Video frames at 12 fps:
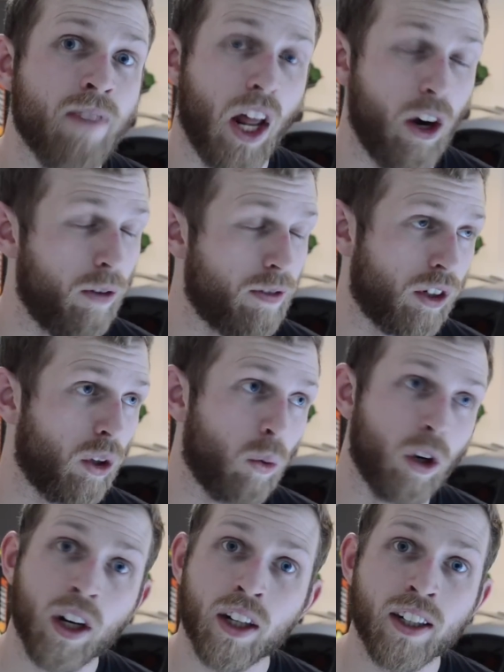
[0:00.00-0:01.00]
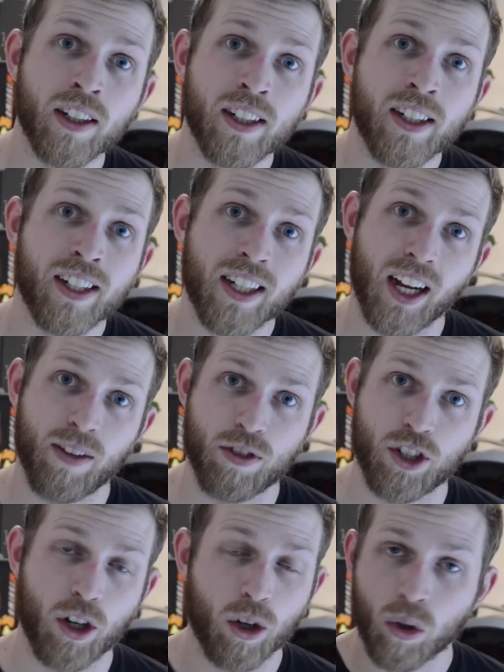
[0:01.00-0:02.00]
I don't know if it's gonna work. I have
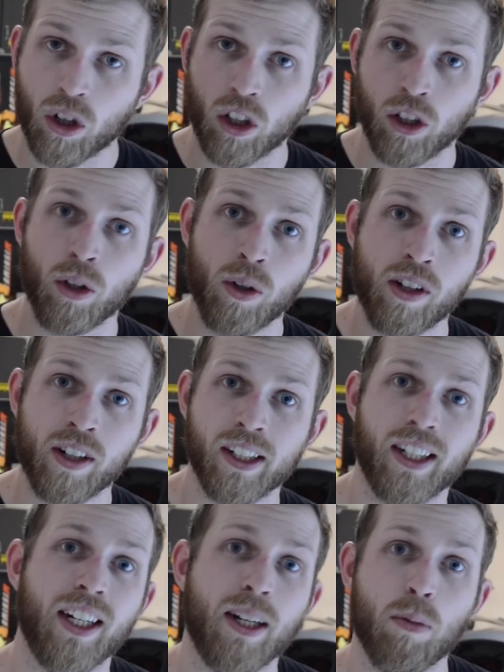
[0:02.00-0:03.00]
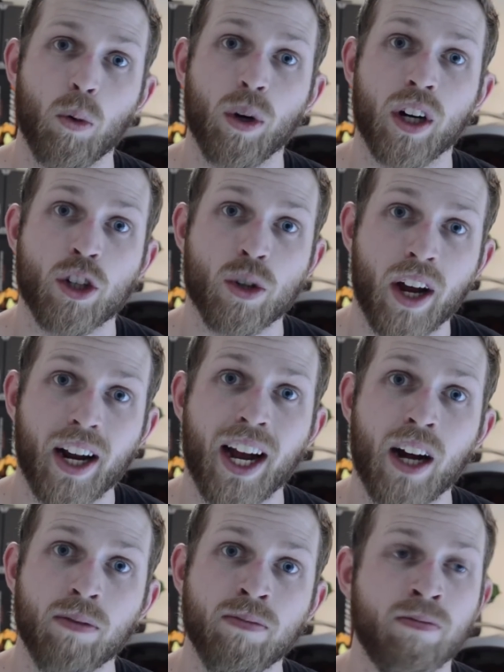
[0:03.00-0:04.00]
zero clue, but we're gonna try it
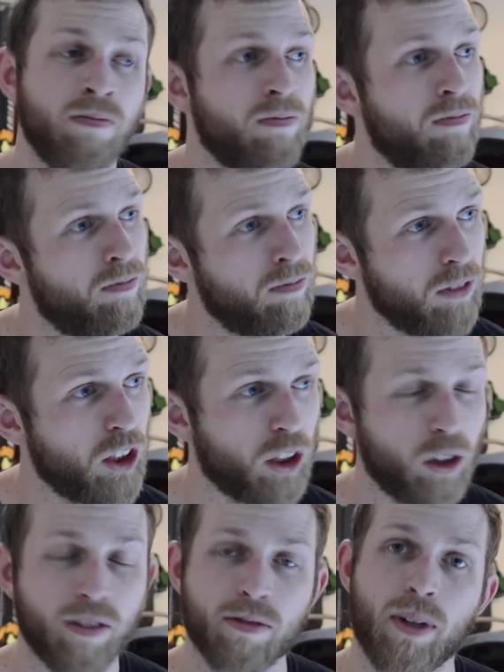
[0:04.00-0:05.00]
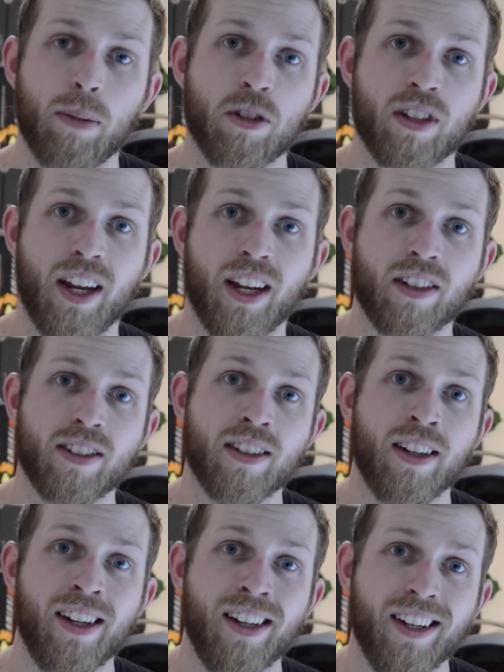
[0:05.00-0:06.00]
out. You can learn from my mistakes
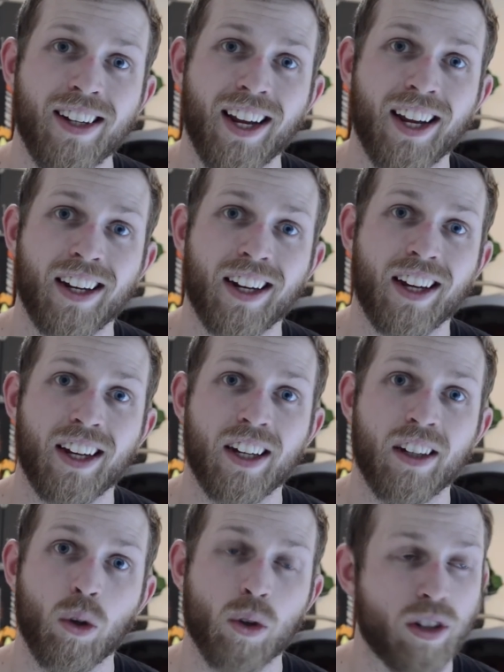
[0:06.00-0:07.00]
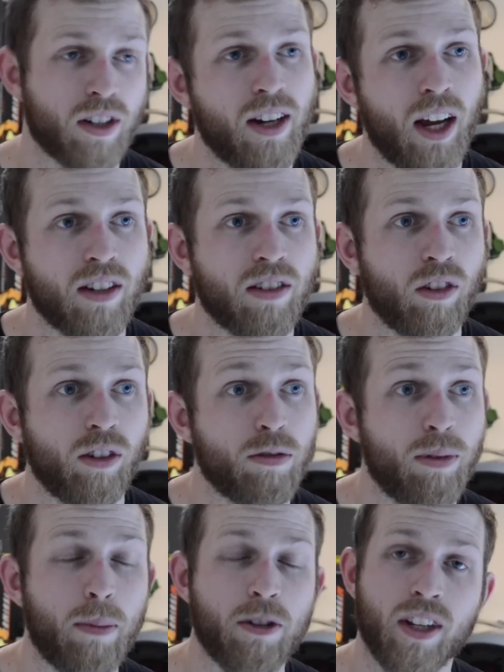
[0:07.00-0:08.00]
and or success. Learn
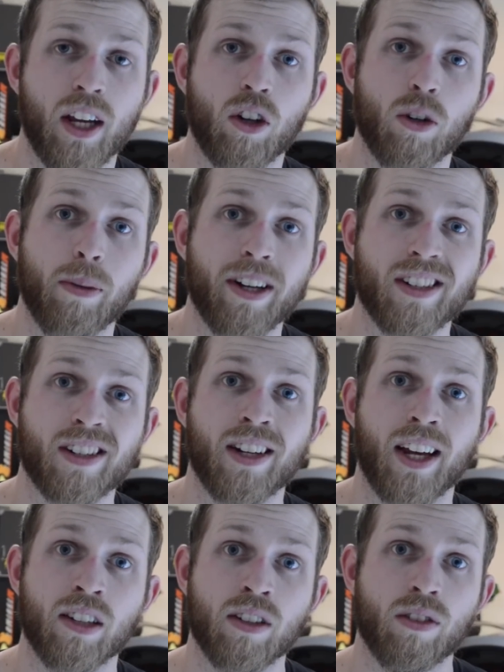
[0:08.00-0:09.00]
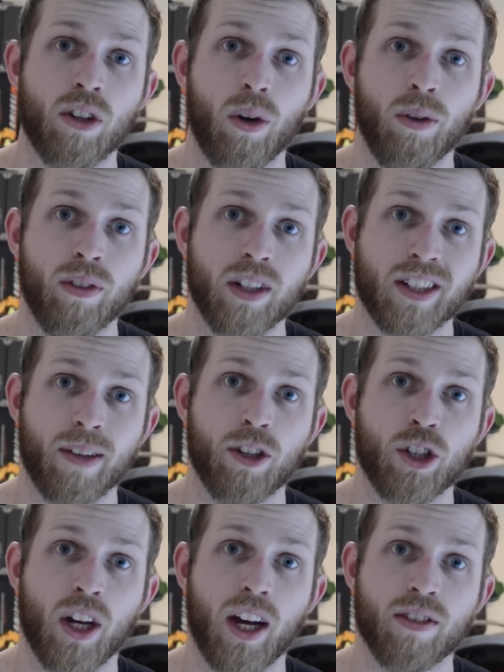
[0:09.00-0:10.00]
from my mistake or my success. So let's give it
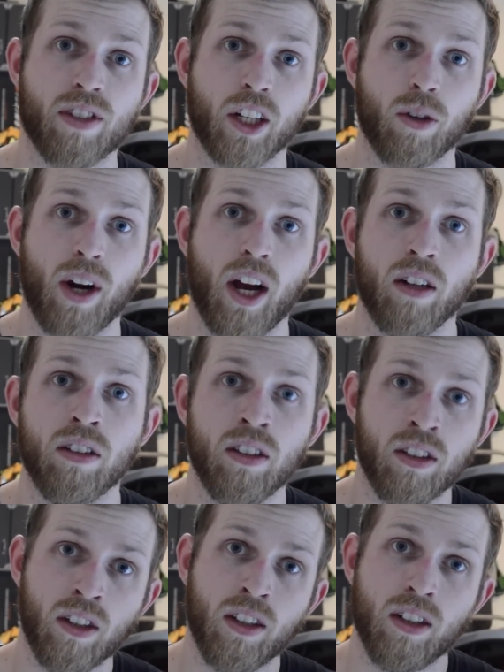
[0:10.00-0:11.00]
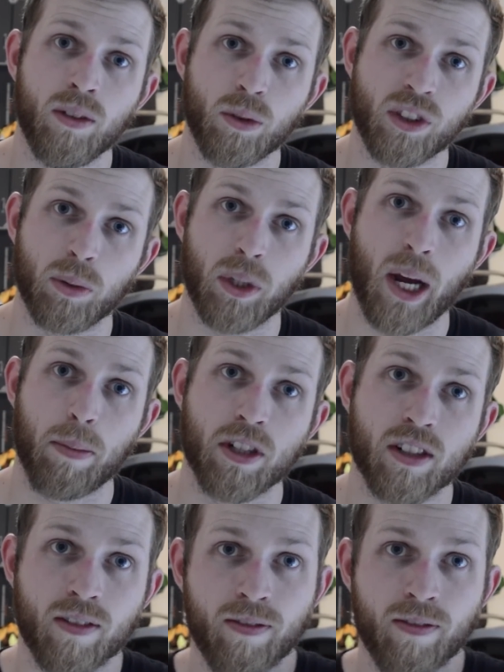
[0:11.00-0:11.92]
a shot, stick around. We'll see what happens.